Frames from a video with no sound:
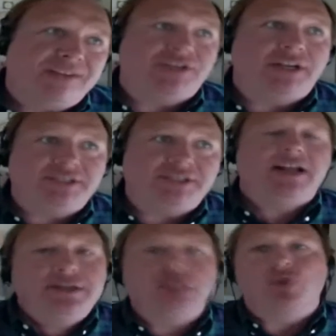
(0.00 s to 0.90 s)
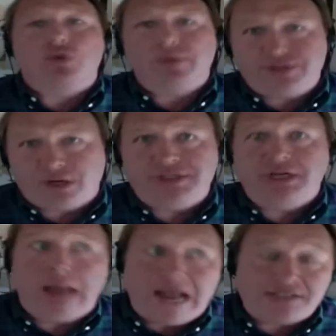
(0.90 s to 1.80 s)
And since then, I did some more
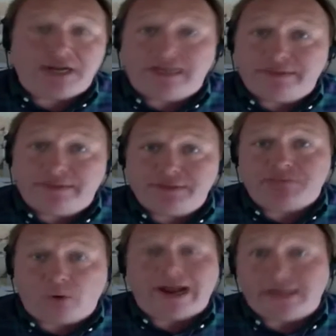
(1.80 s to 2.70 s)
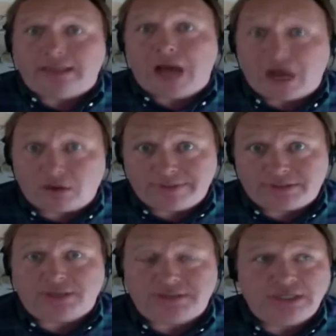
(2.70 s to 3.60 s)
research. And last night and this morning, I did a lot of
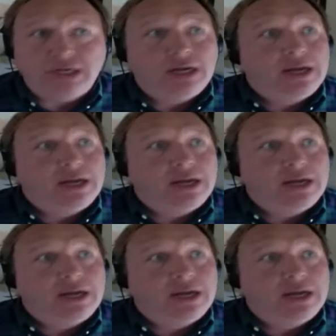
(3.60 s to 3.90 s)
research.